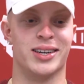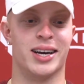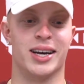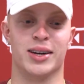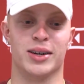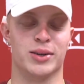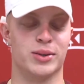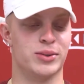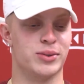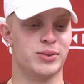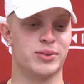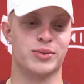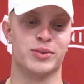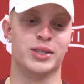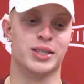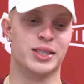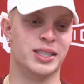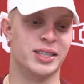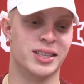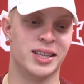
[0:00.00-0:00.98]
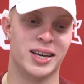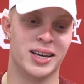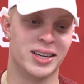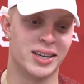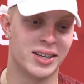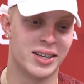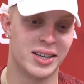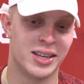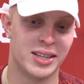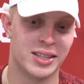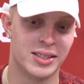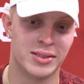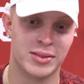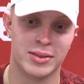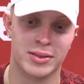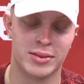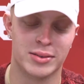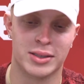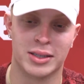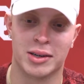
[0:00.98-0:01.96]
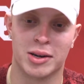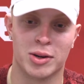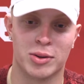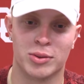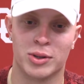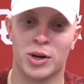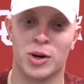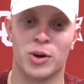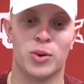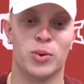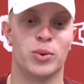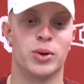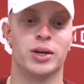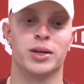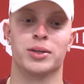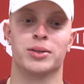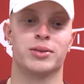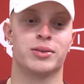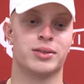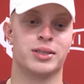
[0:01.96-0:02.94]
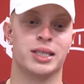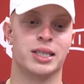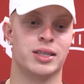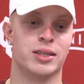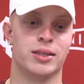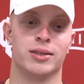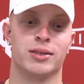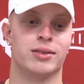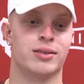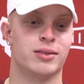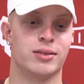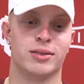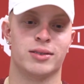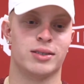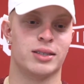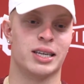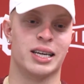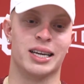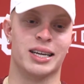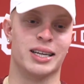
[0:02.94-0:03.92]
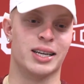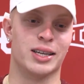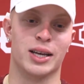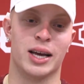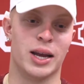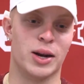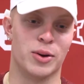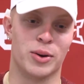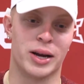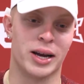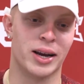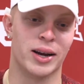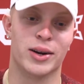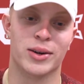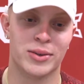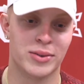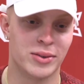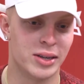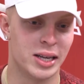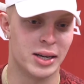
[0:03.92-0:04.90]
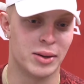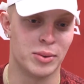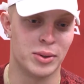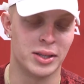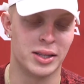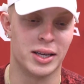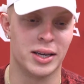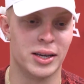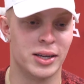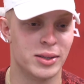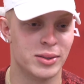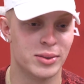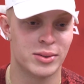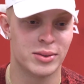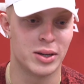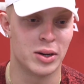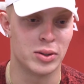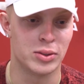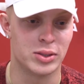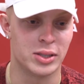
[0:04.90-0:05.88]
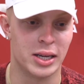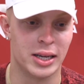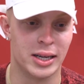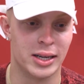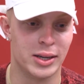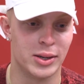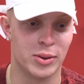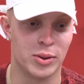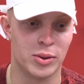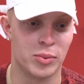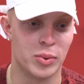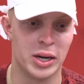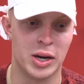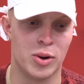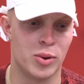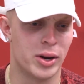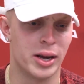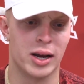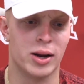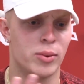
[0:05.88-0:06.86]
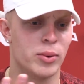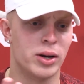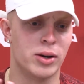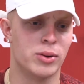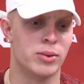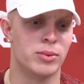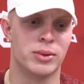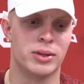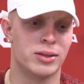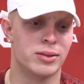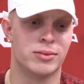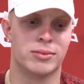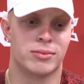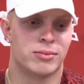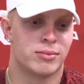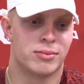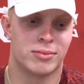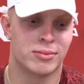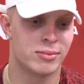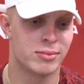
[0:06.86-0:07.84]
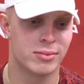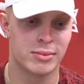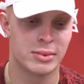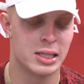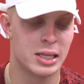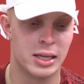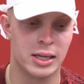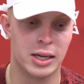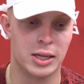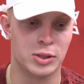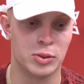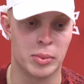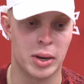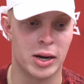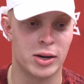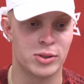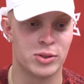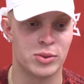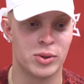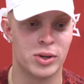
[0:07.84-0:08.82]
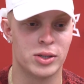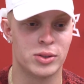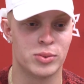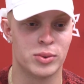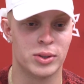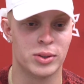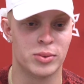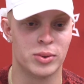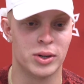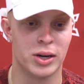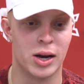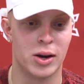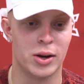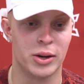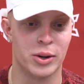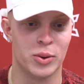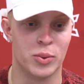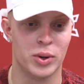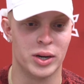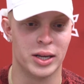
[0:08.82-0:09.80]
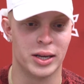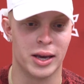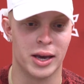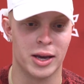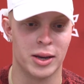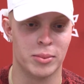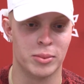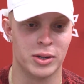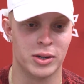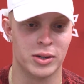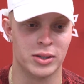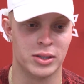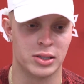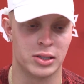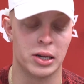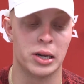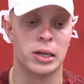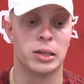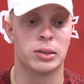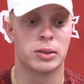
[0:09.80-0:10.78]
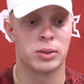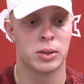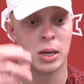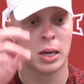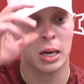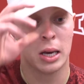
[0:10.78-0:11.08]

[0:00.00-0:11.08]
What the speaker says: I don't really, know what I don't care, what they are saying. Or we don't care. It doesn't matter to us. Yeah. We're out here to win a game. They're in the stands.